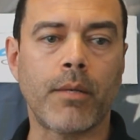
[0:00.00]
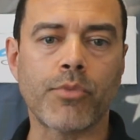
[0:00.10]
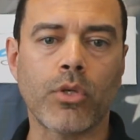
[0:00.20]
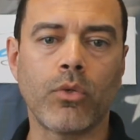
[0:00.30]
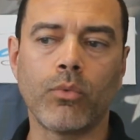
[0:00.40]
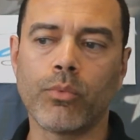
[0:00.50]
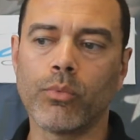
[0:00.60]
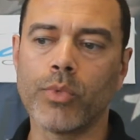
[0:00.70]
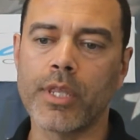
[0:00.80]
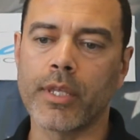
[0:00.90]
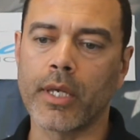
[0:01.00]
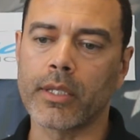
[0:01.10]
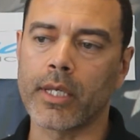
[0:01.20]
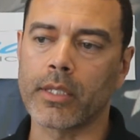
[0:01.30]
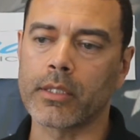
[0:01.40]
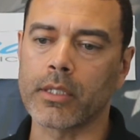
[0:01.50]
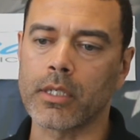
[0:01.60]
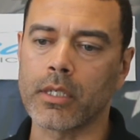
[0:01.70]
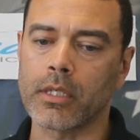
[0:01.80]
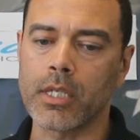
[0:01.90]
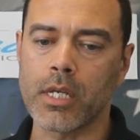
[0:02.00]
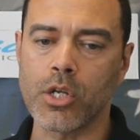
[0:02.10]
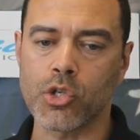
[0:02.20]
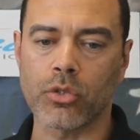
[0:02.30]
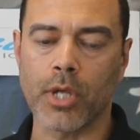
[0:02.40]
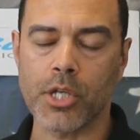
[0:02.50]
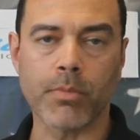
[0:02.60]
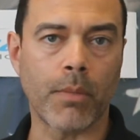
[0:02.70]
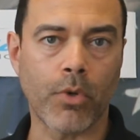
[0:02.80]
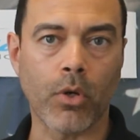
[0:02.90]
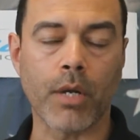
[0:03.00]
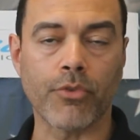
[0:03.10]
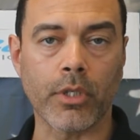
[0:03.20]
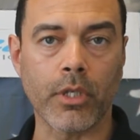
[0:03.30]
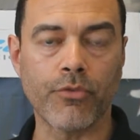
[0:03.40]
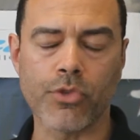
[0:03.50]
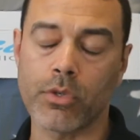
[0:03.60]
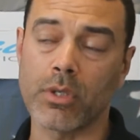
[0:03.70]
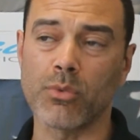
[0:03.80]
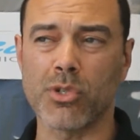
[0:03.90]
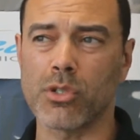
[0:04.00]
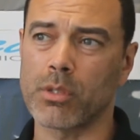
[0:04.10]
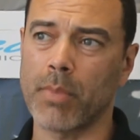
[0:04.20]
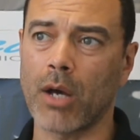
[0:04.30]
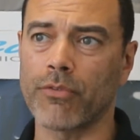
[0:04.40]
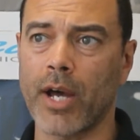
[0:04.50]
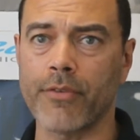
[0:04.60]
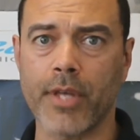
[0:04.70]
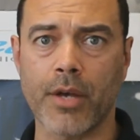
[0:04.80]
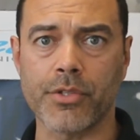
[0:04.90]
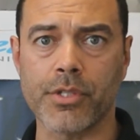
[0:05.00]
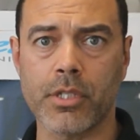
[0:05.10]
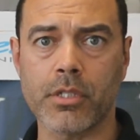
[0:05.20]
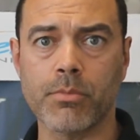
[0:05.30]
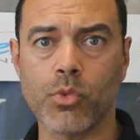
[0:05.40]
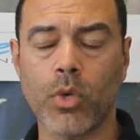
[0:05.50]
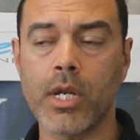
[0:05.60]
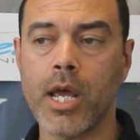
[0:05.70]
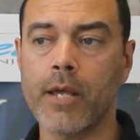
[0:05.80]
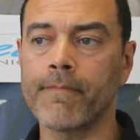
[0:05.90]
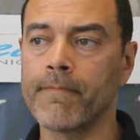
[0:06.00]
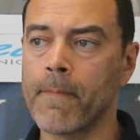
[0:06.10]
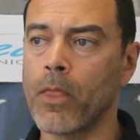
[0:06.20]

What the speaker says: So we think that the initial SMAT program for the infantry, which is about 5,000 systems one day,